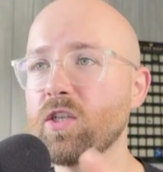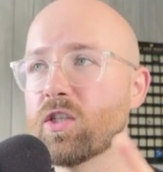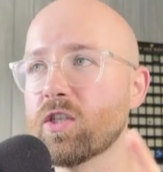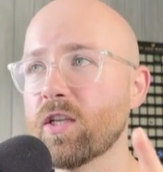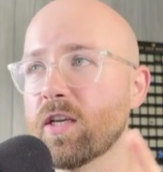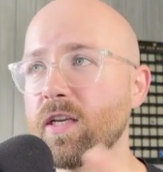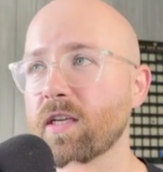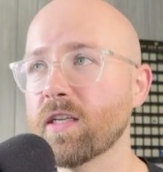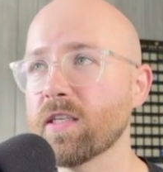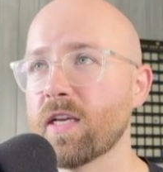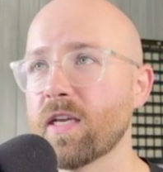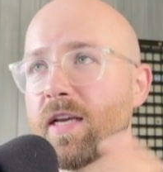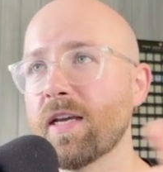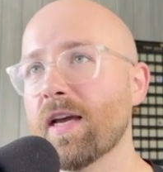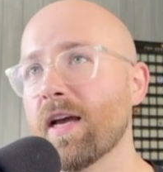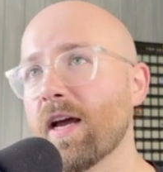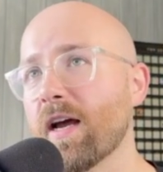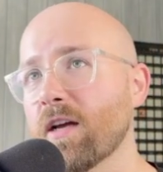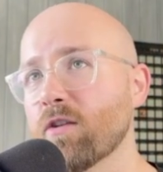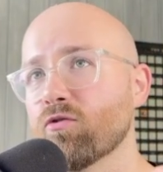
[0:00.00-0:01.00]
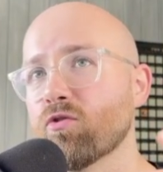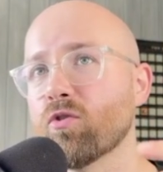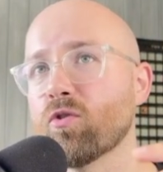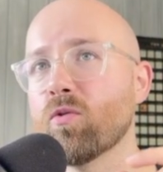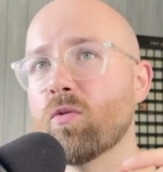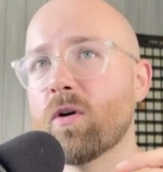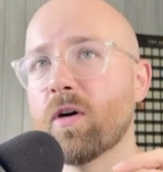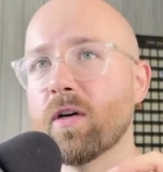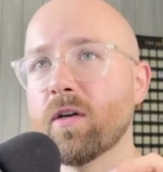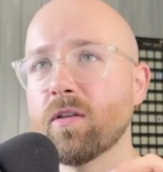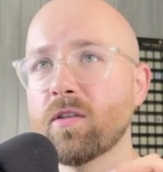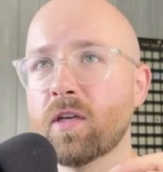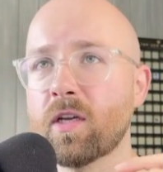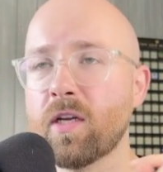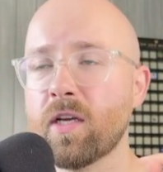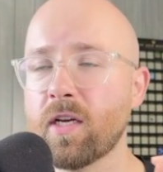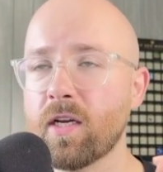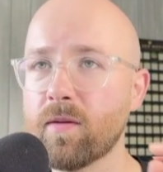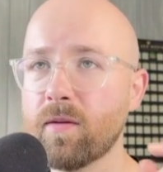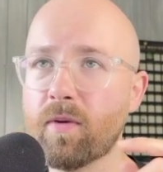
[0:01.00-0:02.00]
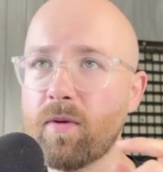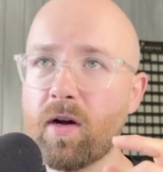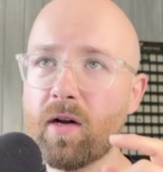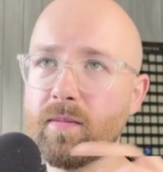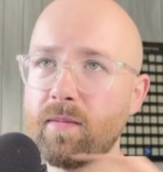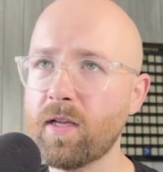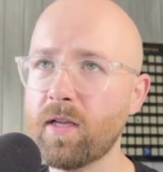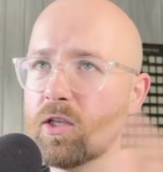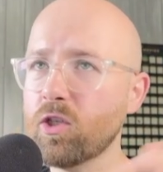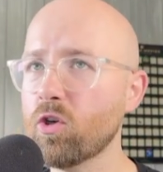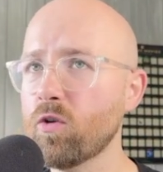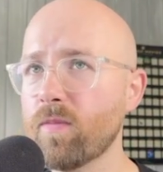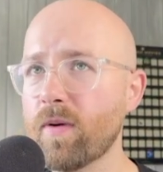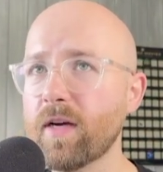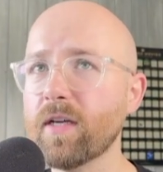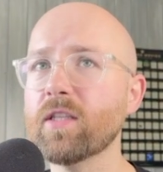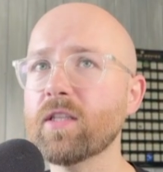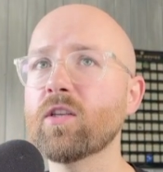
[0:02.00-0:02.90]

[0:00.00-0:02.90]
things as required. But let's go back to the